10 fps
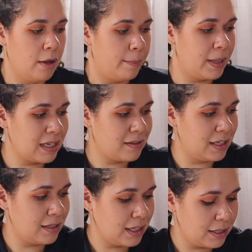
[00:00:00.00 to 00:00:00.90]
but I
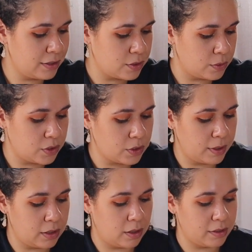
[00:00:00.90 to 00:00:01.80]
think that there is also
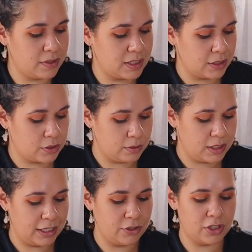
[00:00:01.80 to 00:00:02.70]
a lot of sexual
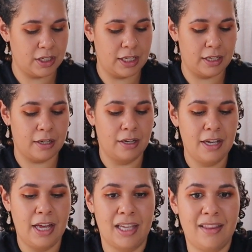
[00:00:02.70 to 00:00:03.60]
tension here,
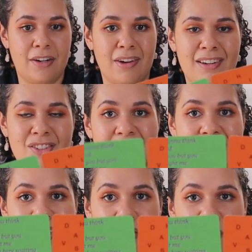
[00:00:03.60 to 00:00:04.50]
and their energy
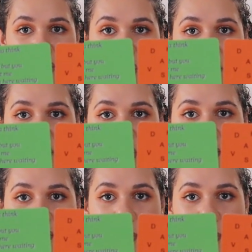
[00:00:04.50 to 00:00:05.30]
is guilty conscience.